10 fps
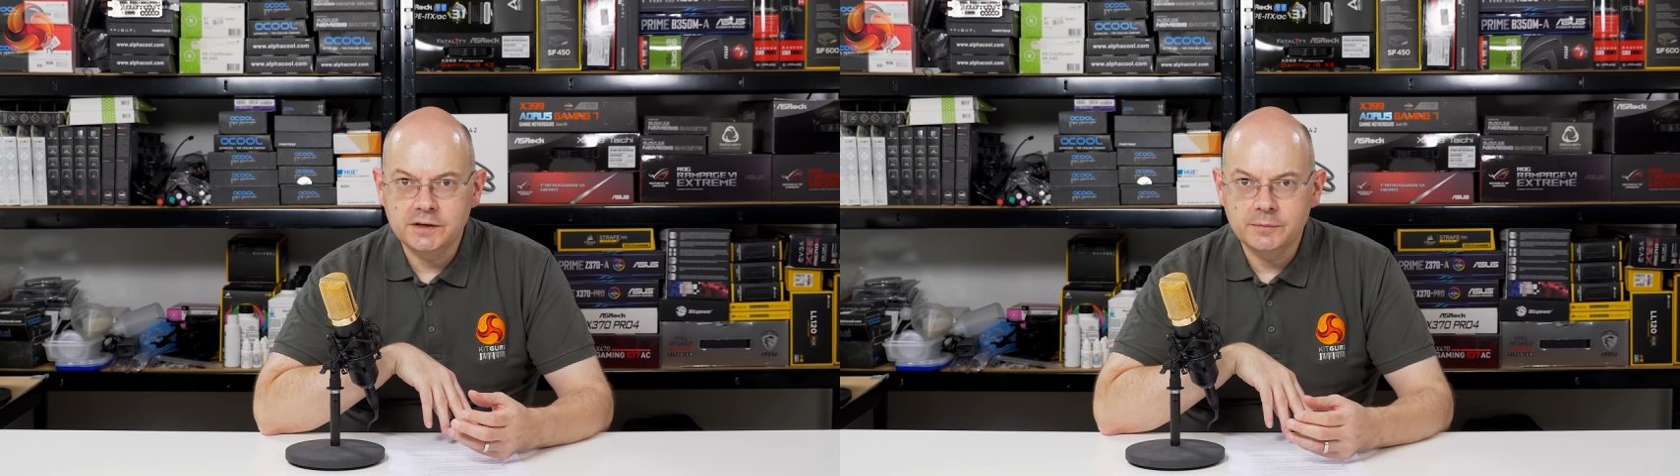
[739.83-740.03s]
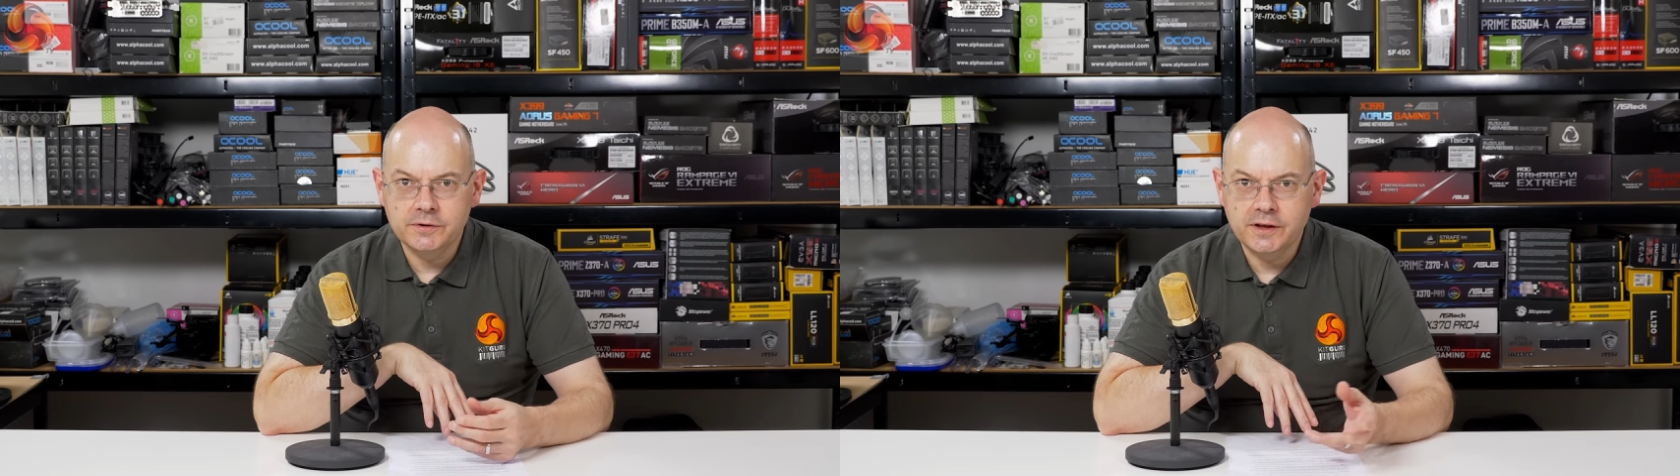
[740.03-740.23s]

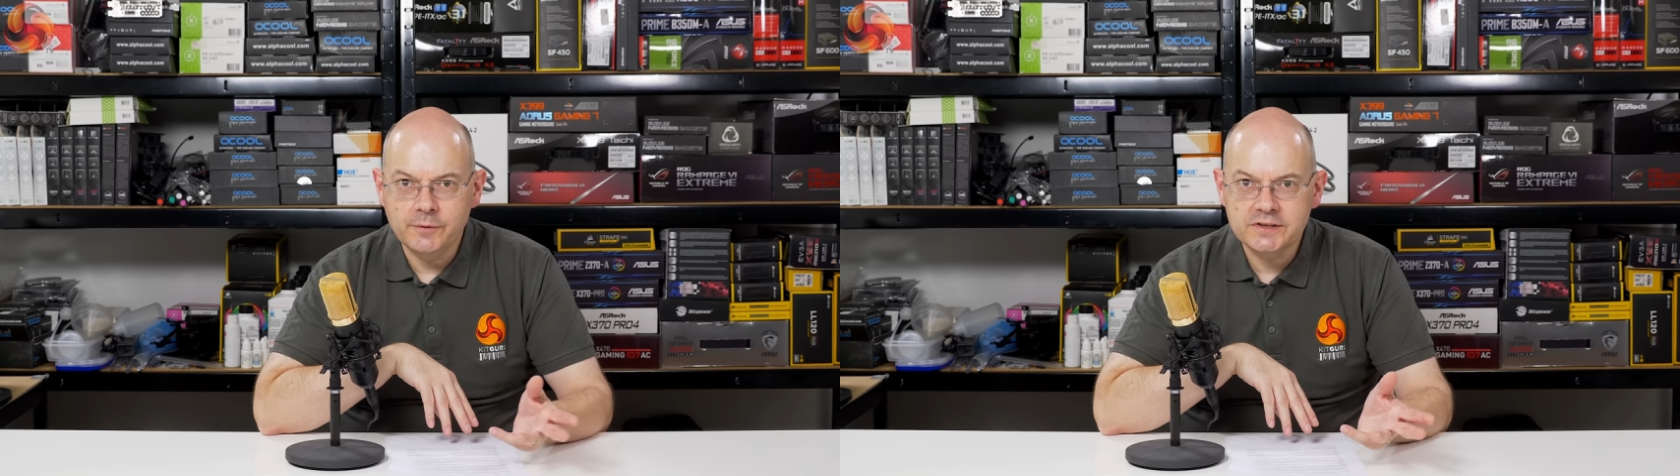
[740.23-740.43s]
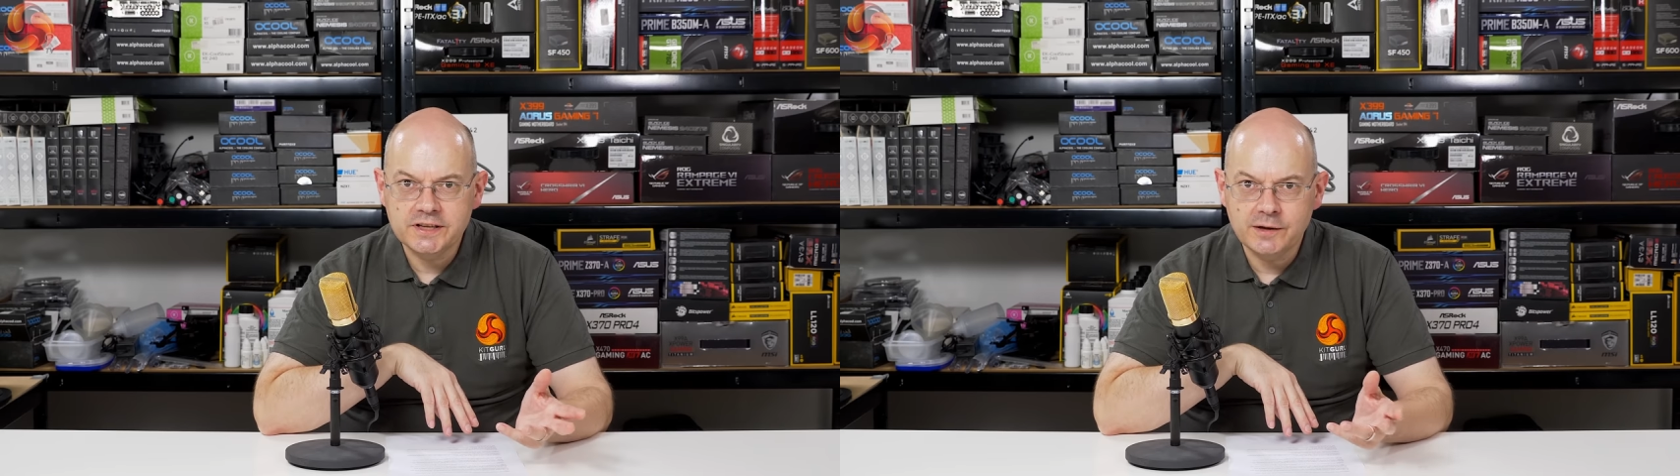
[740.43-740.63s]
I mean, they
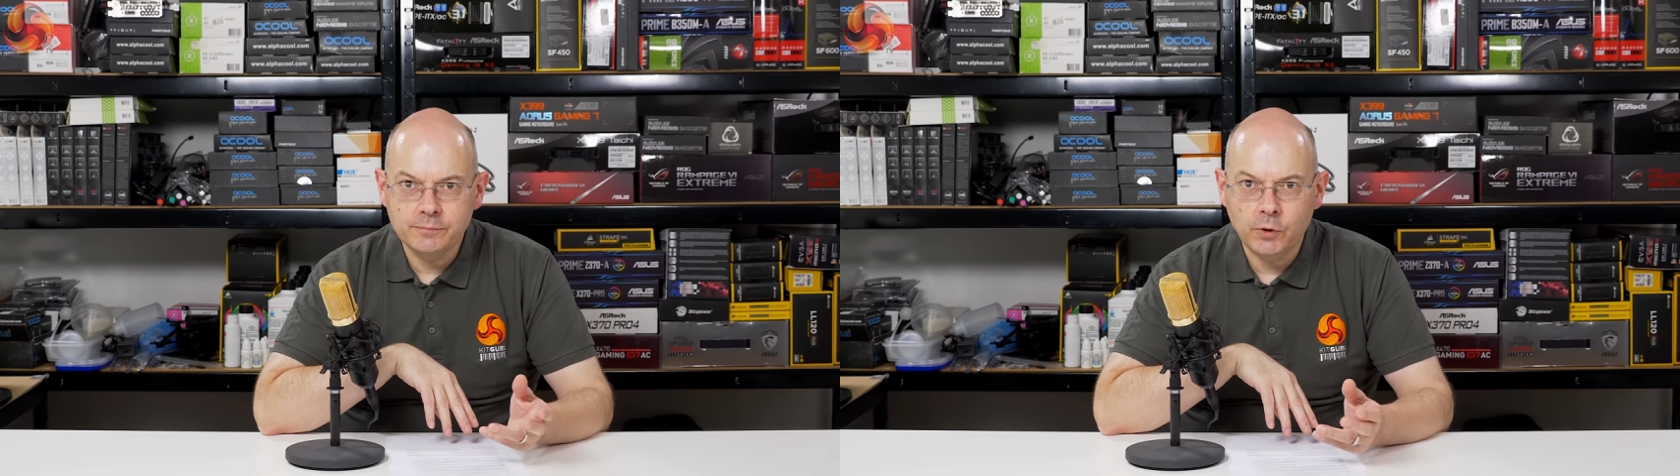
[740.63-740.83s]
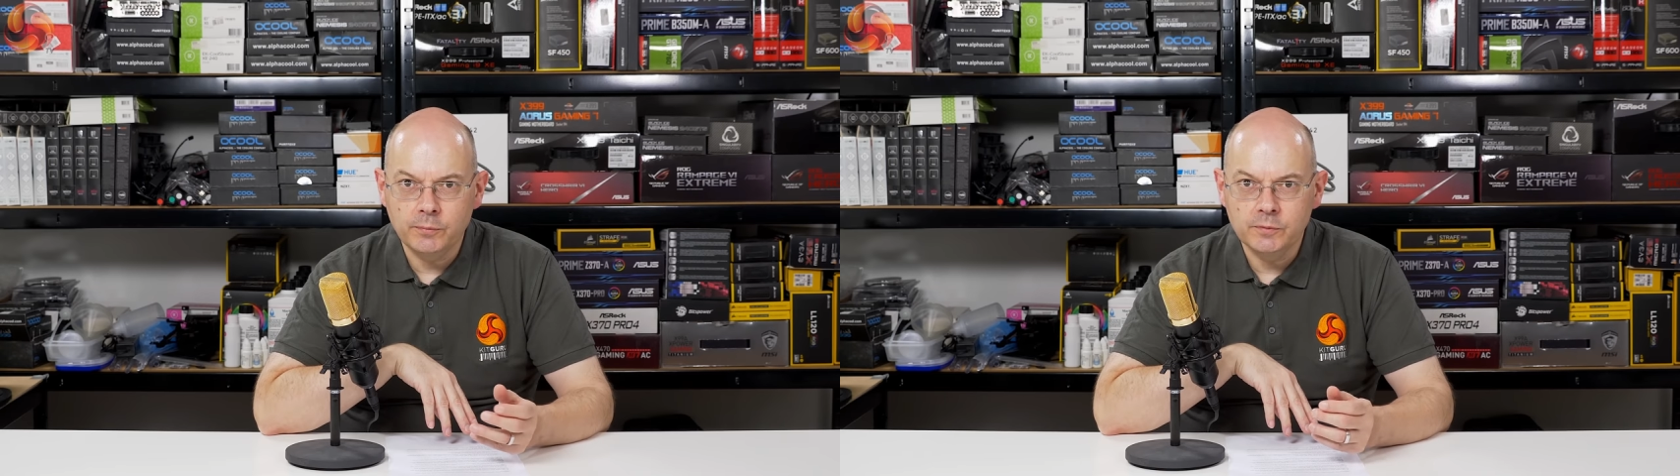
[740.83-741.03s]
recently
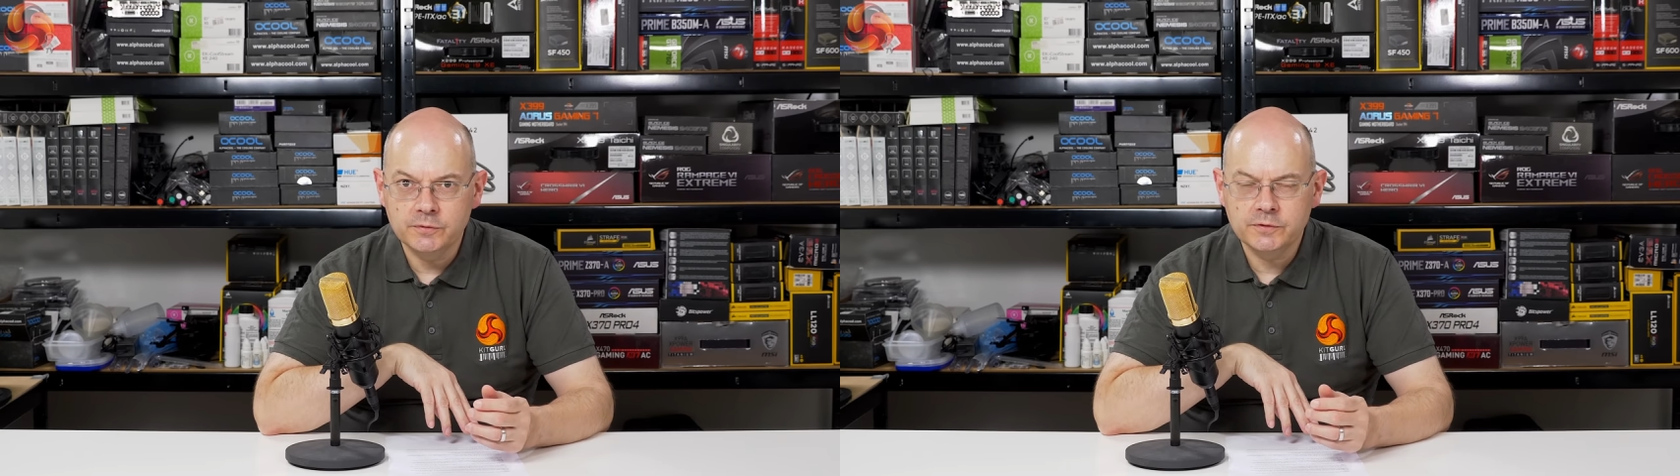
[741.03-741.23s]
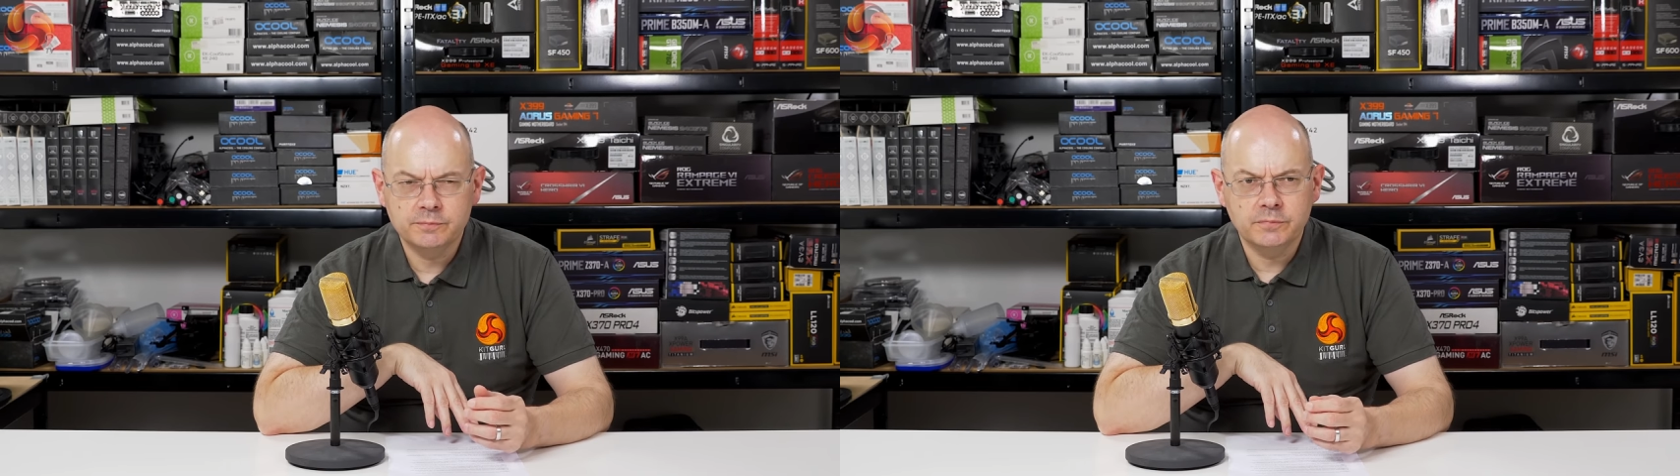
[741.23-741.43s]
had
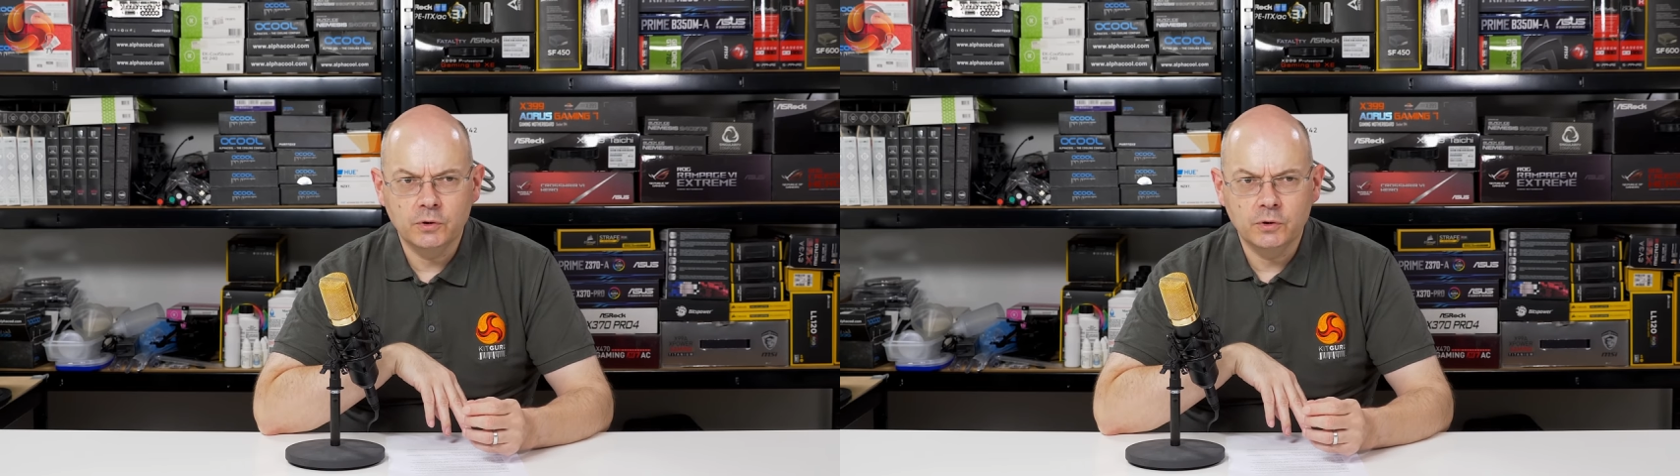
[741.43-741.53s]
problems,